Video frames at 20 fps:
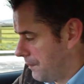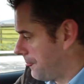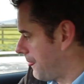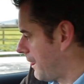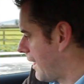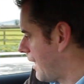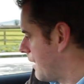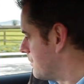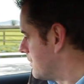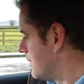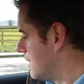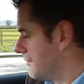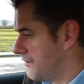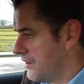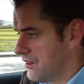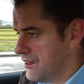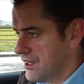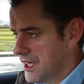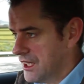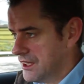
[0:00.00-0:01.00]
and we're on
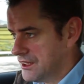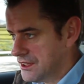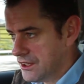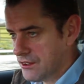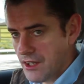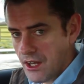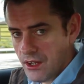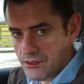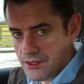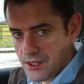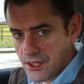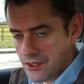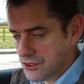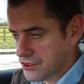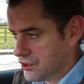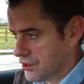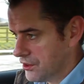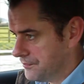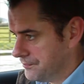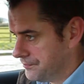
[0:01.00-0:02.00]
very icy ground here,
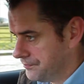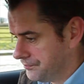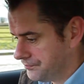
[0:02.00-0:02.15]
so